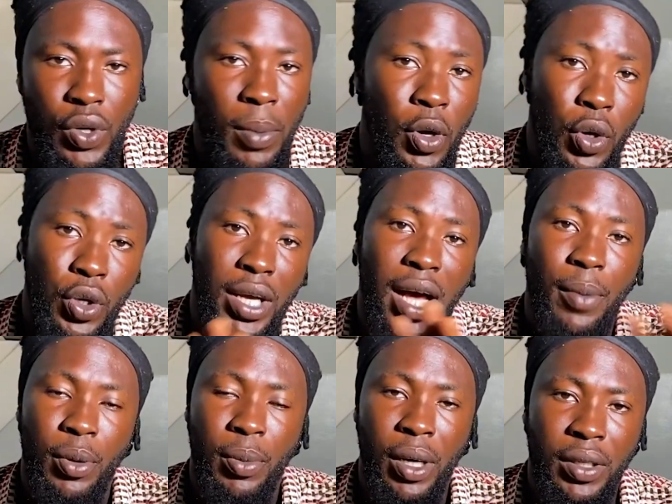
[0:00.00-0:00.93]
So I'm not going to
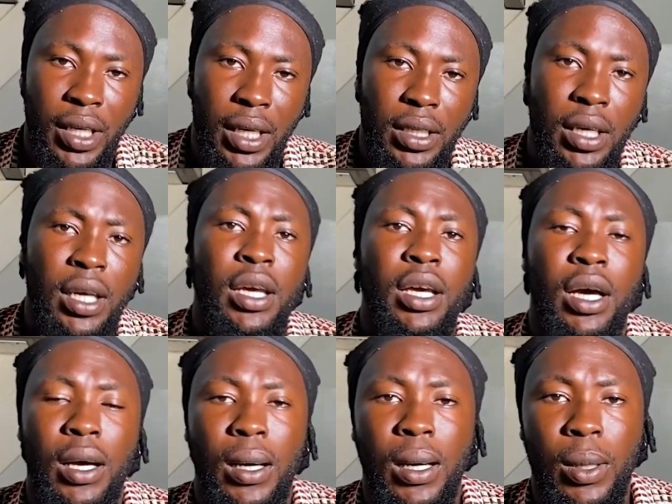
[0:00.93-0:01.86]
cap about that.
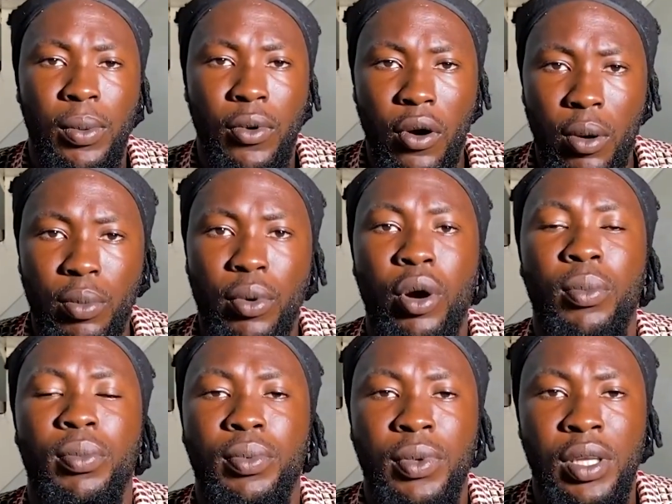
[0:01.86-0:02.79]

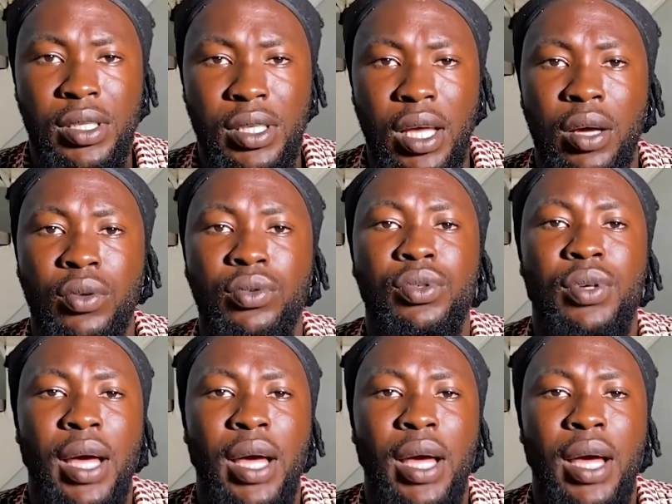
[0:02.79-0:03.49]
Cobweb, the sound,